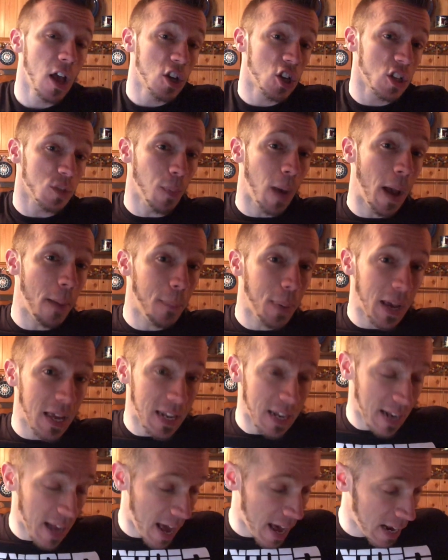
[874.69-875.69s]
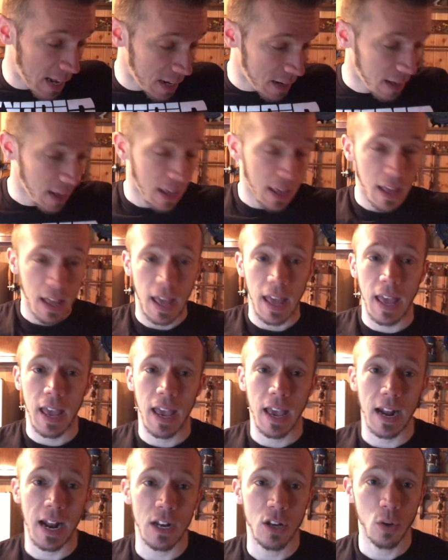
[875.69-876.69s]
Just my opinion on it.
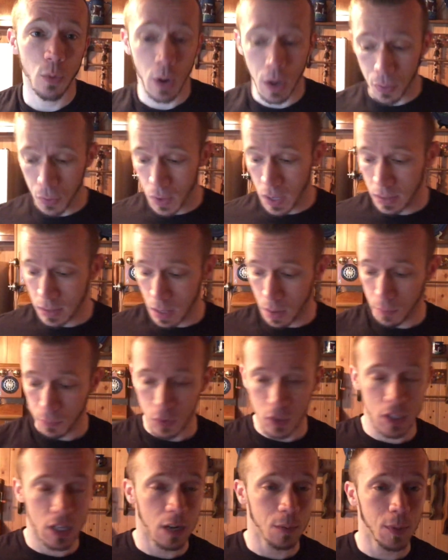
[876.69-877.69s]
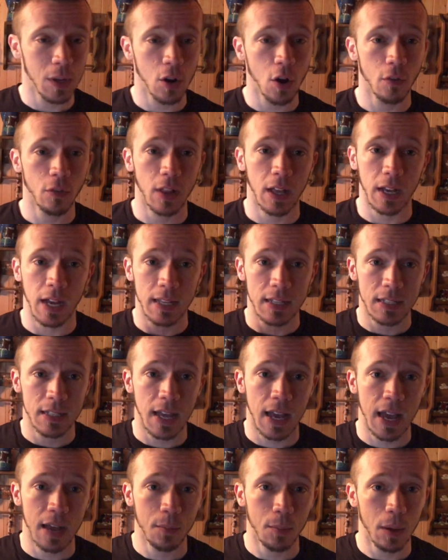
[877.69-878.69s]
And I do want to thank them for sending me it over. Like I
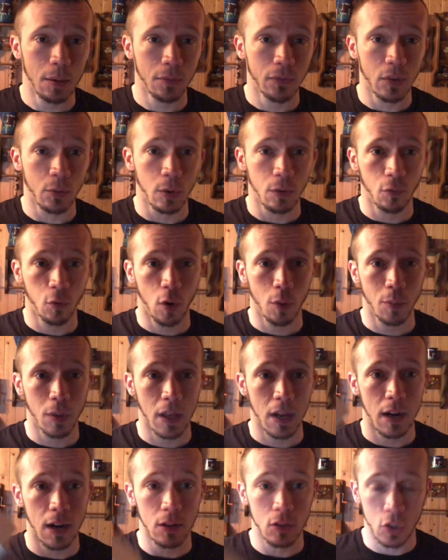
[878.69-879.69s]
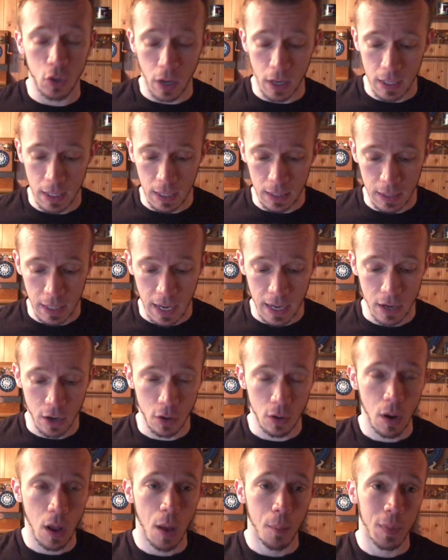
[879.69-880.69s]
said, maybe if they reformulate it, I'll try it again
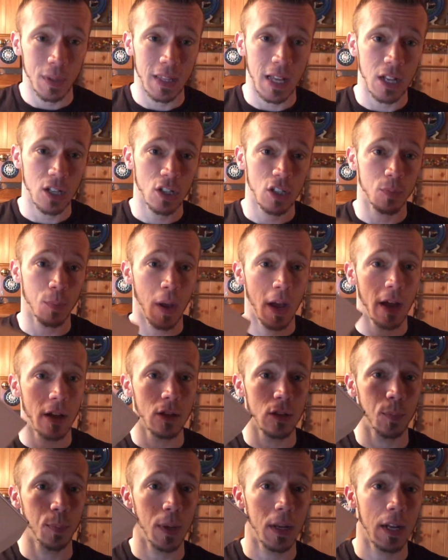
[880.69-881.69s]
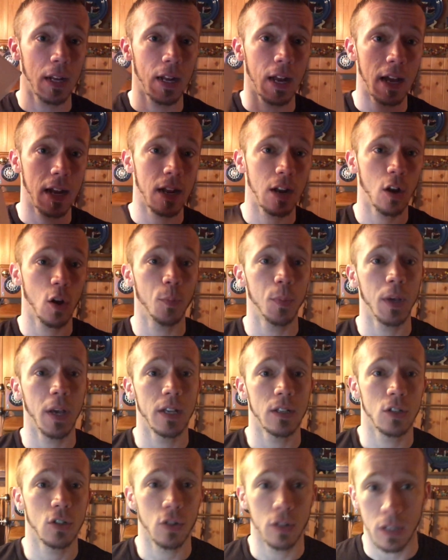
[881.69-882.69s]
later. But that's just my honest opinion on it. Hope you
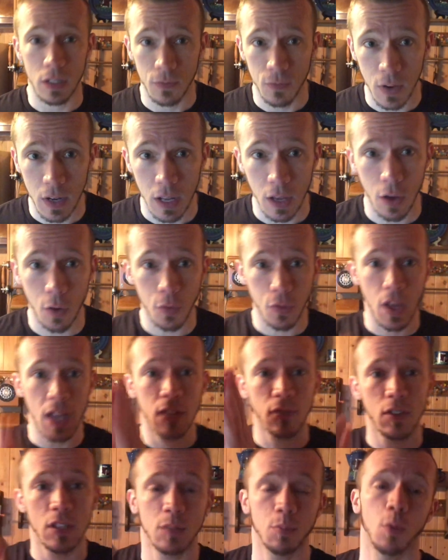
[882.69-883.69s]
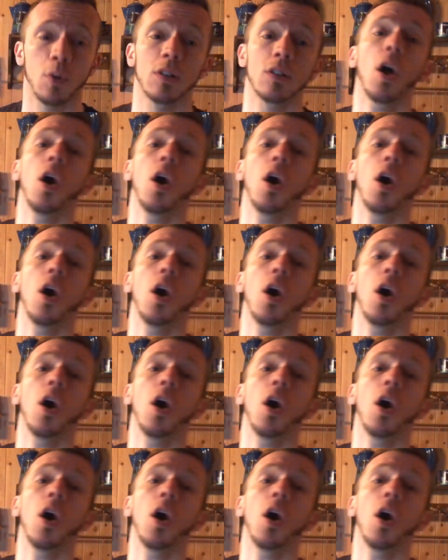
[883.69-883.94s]
guys enjoyed this video. Thanks for the support